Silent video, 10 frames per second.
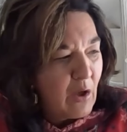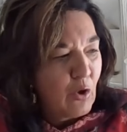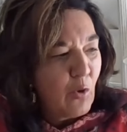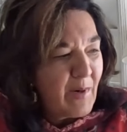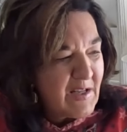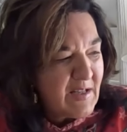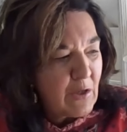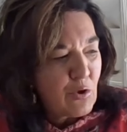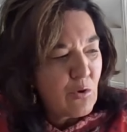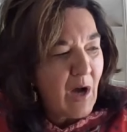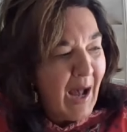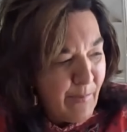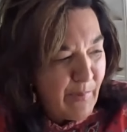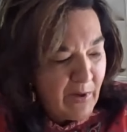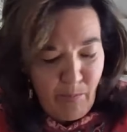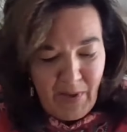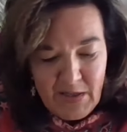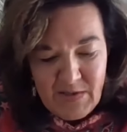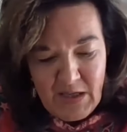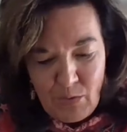globalization or
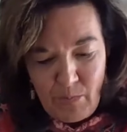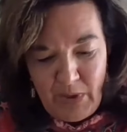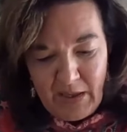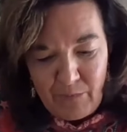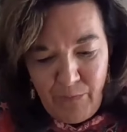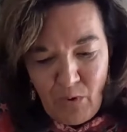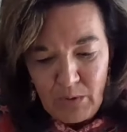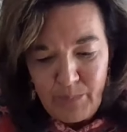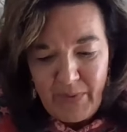hyperglobalization being at fault,